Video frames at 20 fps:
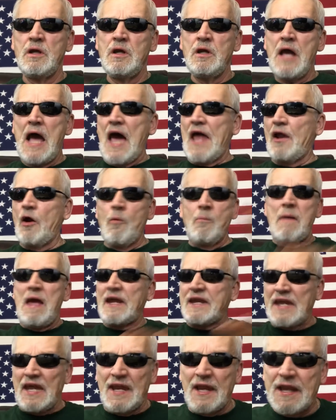I don't
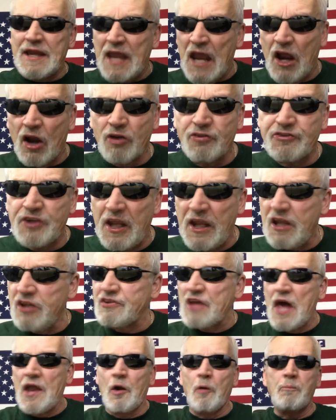make any guarantees.
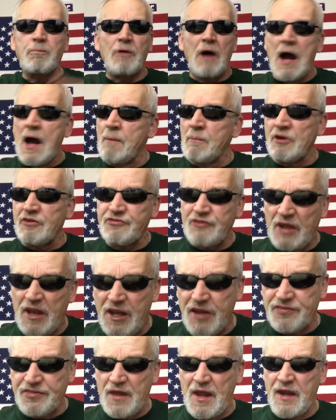I don't promise
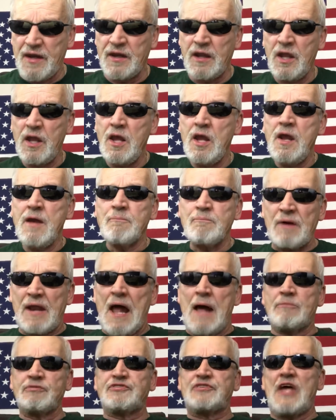anything. But
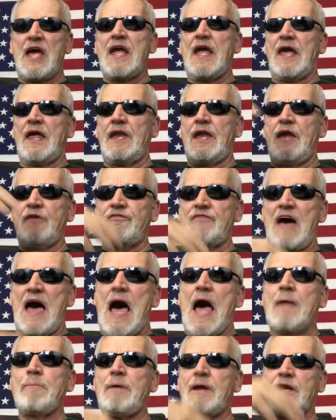I'm saying if
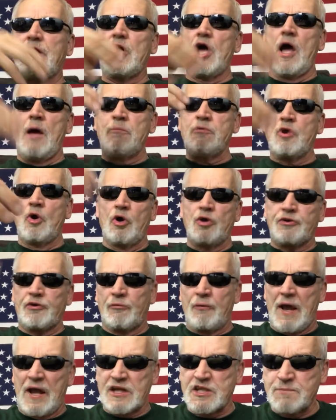I become your
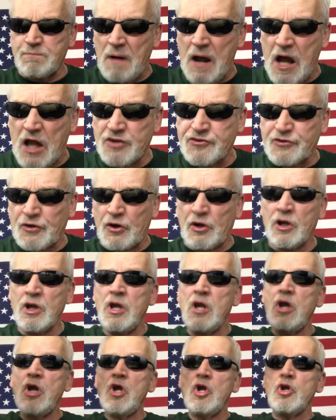direct sponsor,
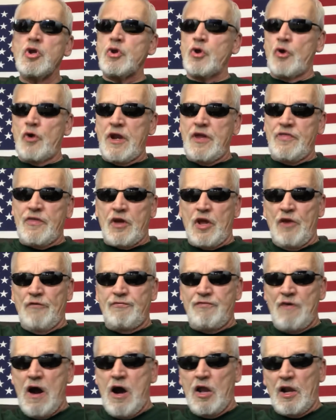you're either going to
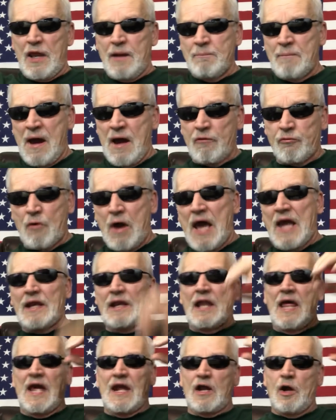fall in my right
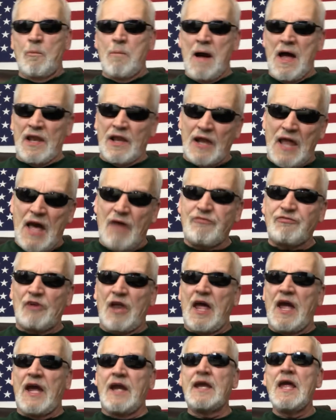leg or my left
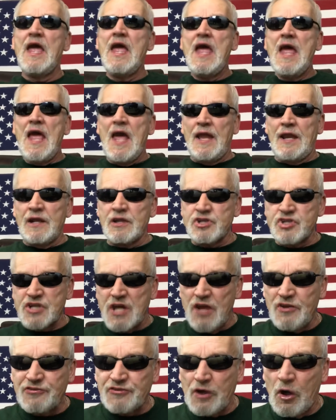leg. And it
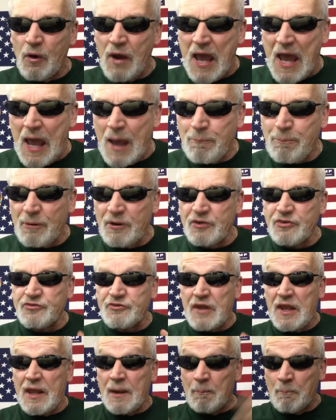just so happens
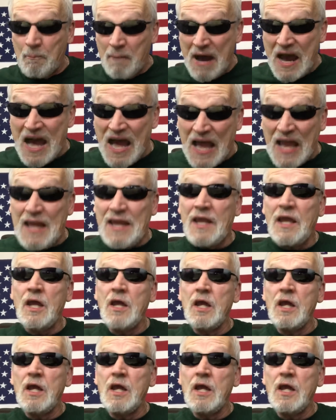in my